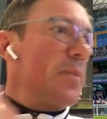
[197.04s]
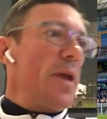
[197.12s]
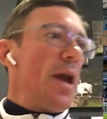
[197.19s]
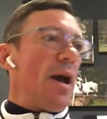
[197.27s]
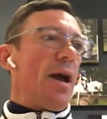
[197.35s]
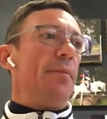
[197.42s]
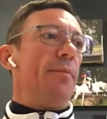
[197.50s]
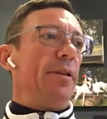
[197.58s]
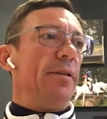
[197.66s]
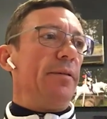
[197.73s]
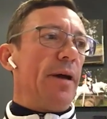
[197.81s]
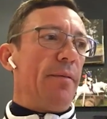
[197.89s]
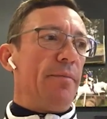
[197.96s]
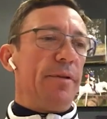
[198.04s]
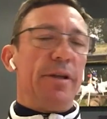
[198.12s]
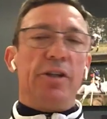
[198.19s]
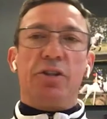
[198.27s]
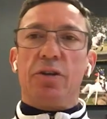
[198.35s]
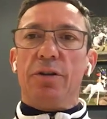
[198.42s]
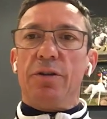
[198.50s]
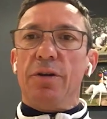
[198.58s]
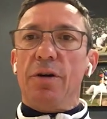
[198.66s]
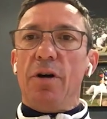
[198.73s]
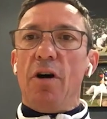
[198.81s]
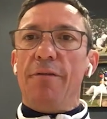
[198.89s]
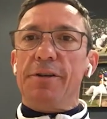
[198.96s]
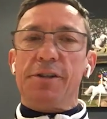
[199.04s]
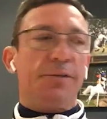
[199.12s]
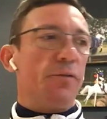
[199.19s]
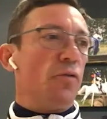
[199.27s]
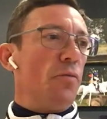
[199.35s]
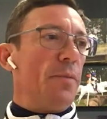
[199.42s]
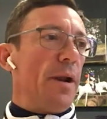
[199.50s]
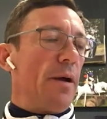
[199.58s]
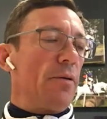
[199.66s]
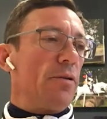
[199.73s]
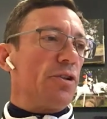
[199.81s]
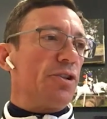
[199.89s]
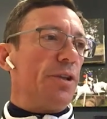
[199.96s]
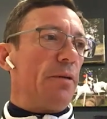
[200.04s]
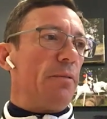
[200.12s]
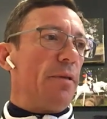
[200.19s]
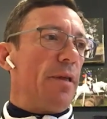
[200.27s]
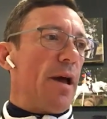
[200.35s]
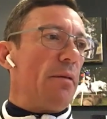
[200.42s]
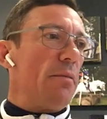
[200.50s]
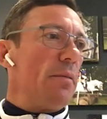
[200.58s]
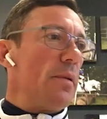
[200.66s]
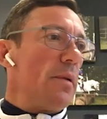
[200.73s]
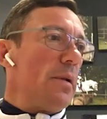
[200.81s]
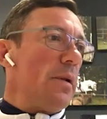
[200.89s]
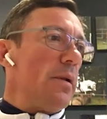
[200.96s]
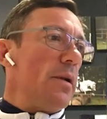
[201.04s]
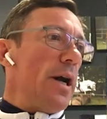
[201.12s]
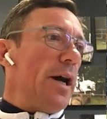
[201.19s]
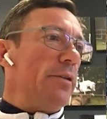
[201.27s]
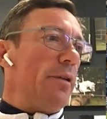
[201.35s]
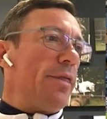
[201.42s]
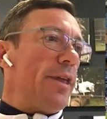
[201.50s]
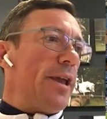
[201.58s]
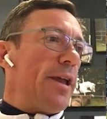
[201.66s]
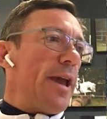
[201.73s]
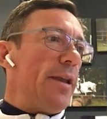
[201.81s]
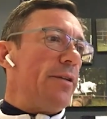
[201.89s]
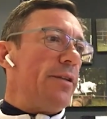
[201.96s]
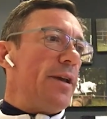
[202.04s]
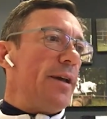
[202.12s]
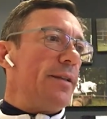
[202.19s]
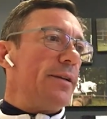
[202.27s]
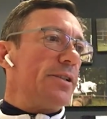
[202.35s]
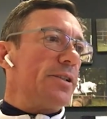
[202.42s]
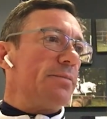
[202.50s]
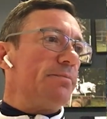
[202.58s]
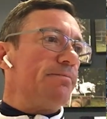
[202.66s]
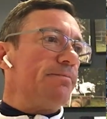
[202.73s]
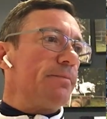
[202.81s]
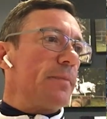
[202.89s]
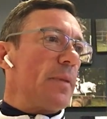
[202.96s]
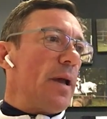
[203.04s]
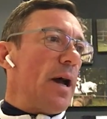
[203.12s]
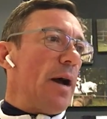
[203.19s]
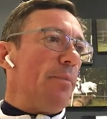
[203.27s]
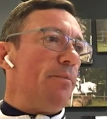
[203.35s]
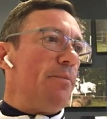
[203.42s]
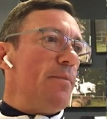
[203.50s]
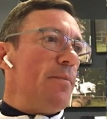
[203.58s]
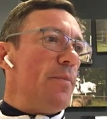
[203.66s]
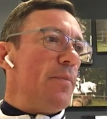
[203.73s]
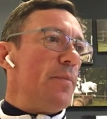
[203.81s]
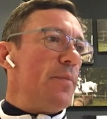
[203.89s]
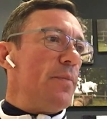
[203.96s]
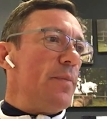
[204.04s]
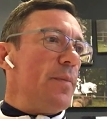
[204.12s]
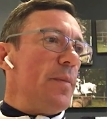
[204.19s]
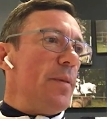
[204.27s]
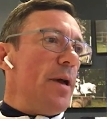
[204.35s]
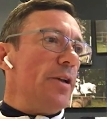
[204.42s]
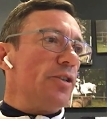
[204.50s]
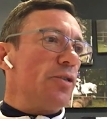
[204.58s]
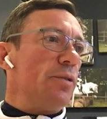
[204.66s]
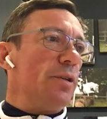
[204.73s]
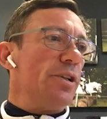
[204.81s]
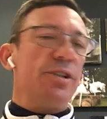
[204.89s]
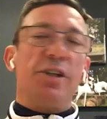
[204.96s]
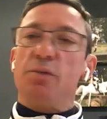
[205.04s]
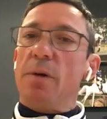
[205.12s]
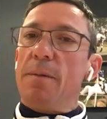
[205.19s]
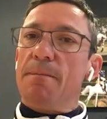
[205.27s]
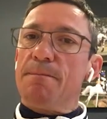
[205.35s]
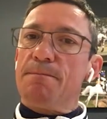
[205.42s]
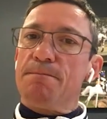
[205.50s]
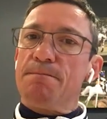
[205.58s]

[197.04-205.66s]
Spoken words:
he's got the obvious form, and I'm going to stick with that. I don't think any of the others are as good as this one.